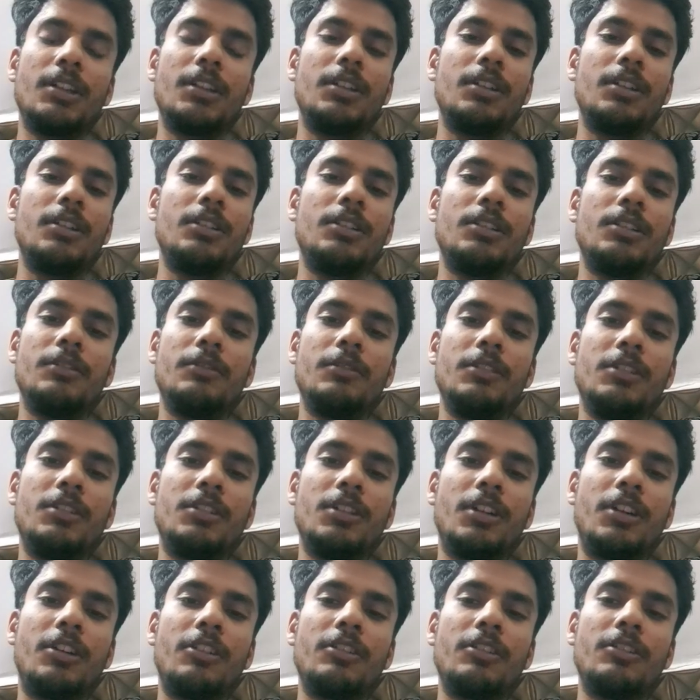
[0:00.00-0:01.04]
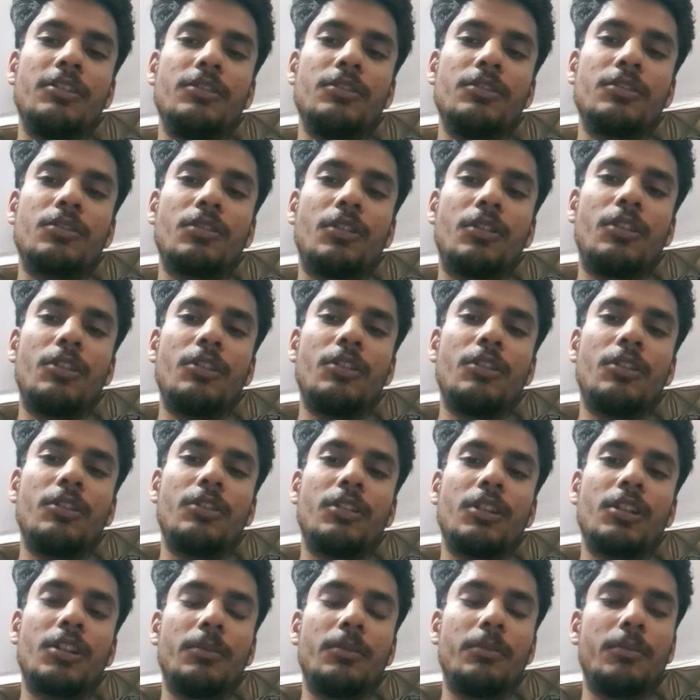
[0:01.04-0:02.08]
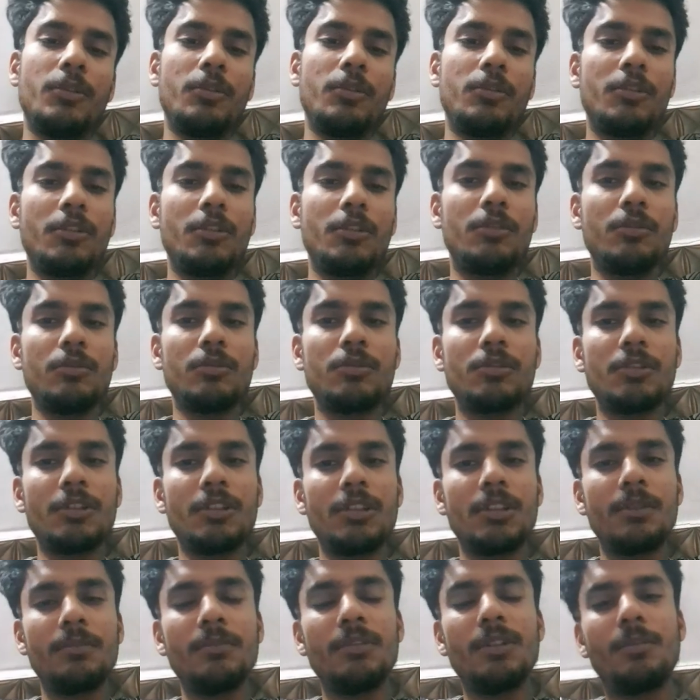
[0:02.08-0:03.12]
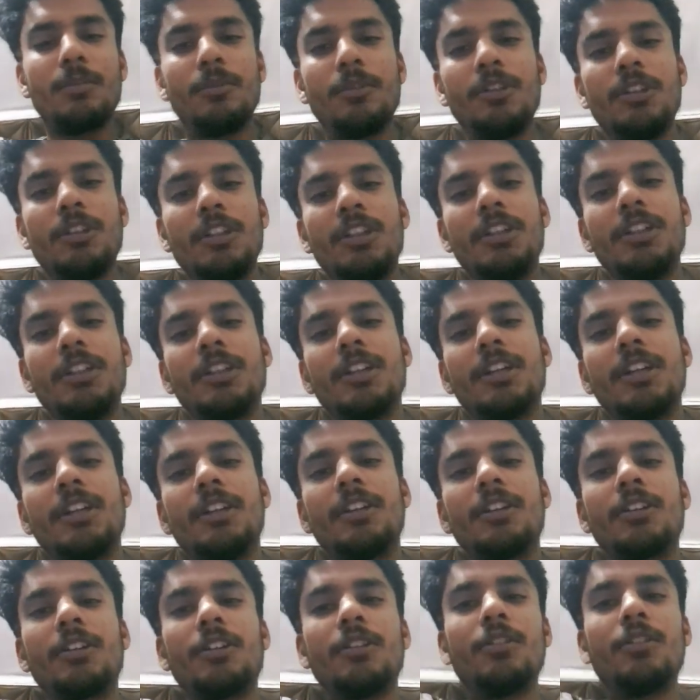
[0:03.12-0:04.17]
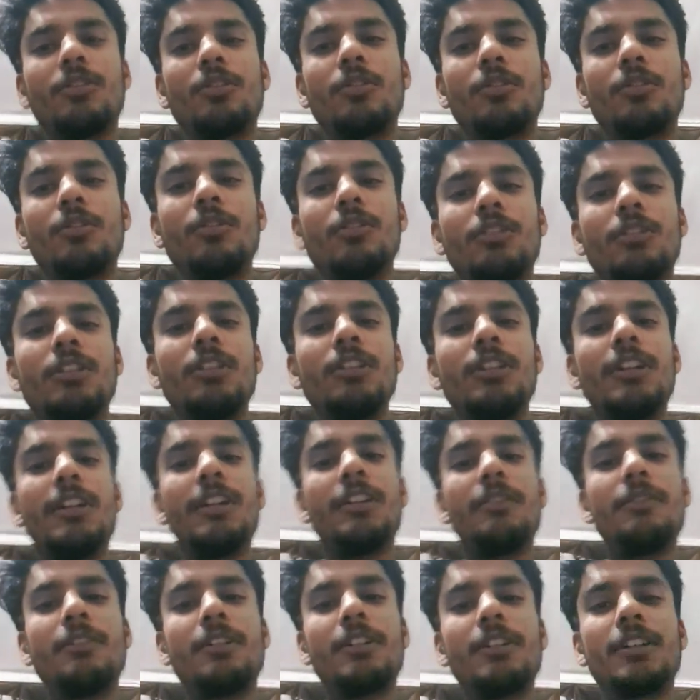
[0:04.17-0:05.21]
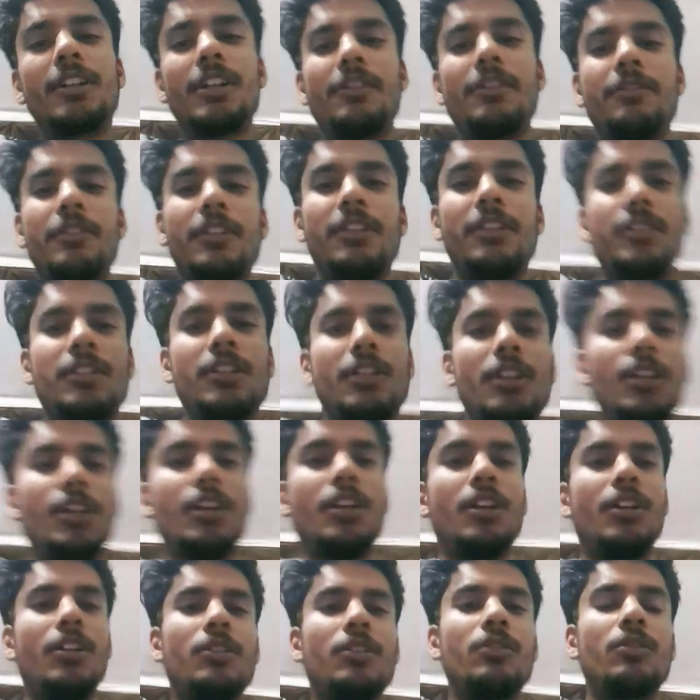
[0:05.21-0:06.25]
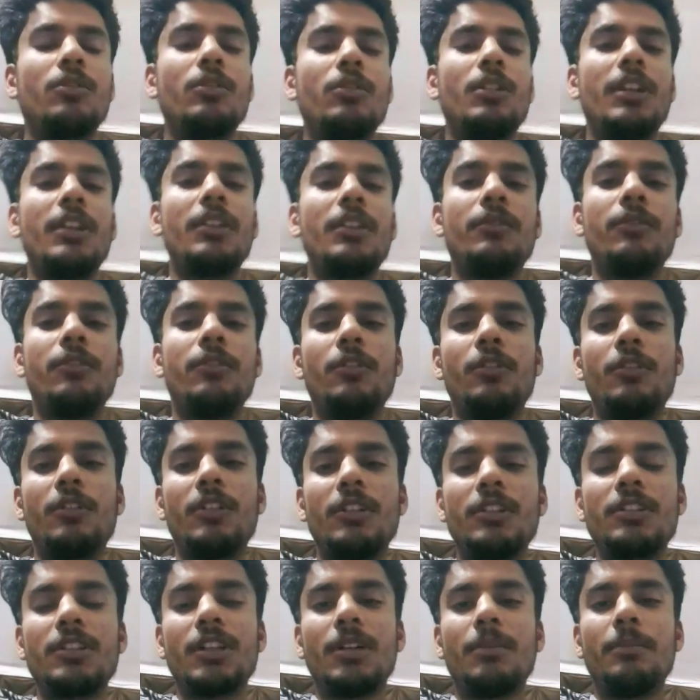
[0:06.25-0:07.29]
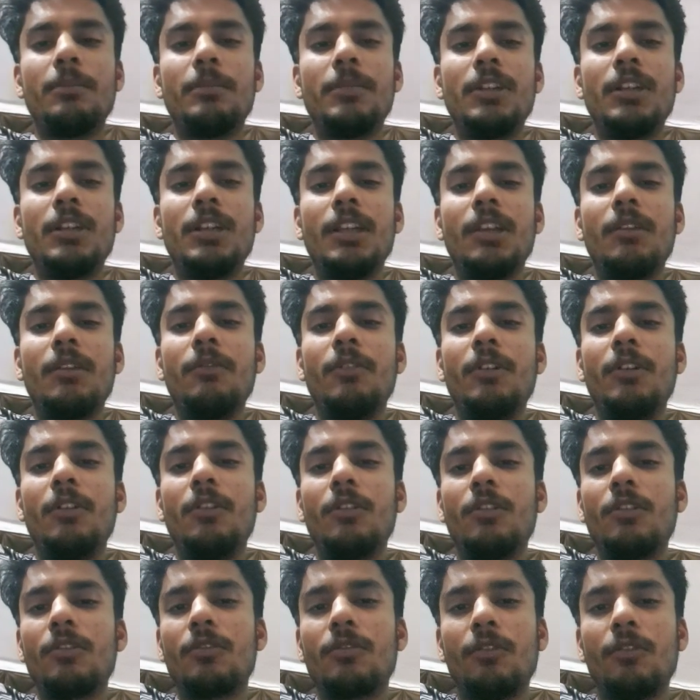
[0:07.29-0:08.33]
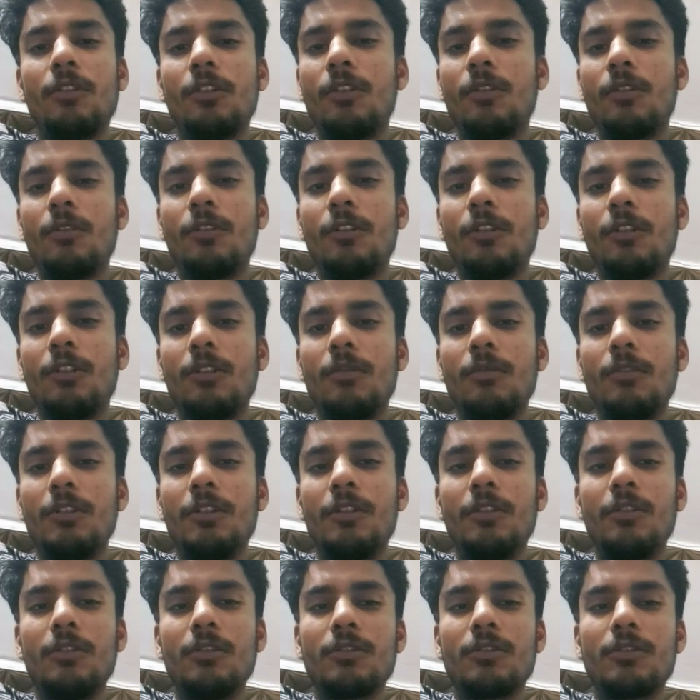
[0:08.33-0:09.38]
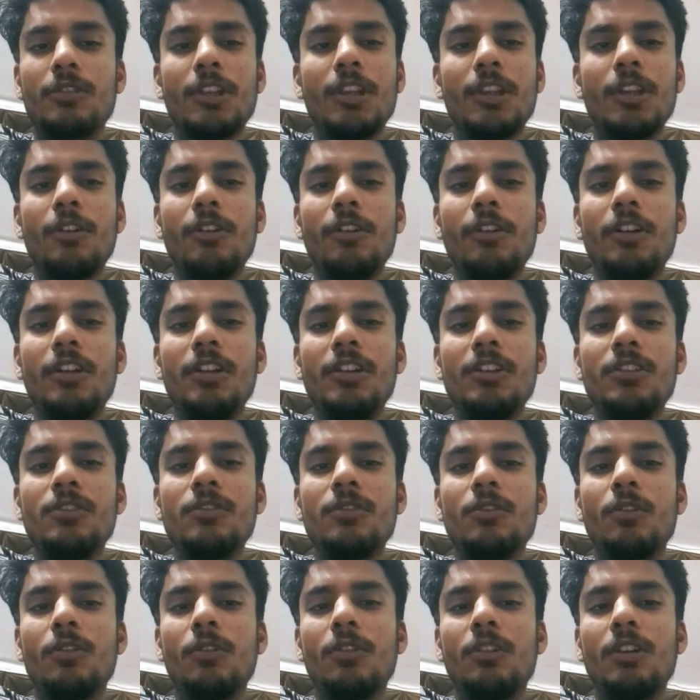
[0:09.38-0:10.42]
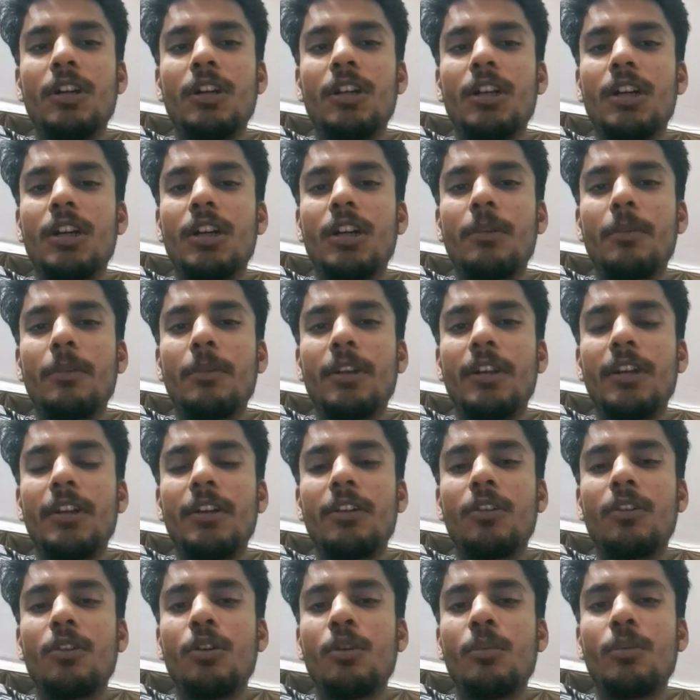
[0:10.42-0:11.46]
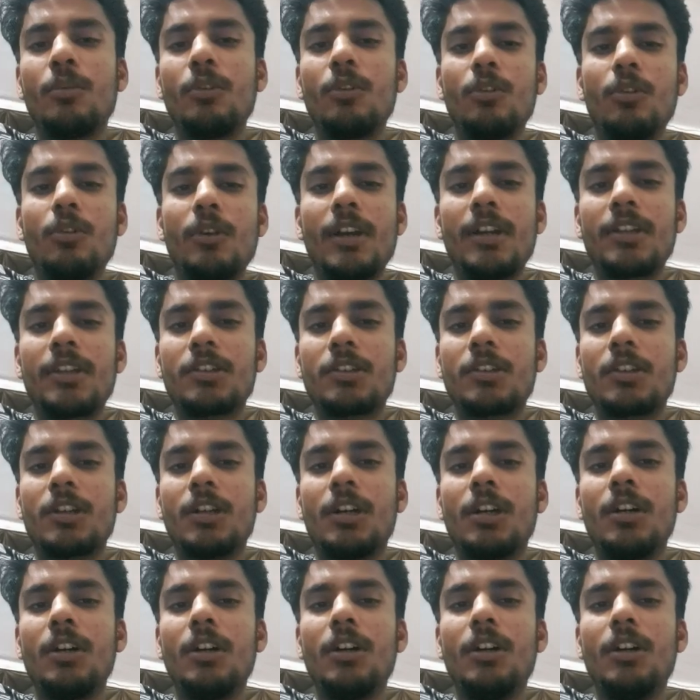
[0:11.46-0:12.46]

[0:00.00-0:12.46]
which are installed on the computer to serve the monitor and control network traffics. So like for example like Windows firewall, Windows security zone alarm and Commodore extra.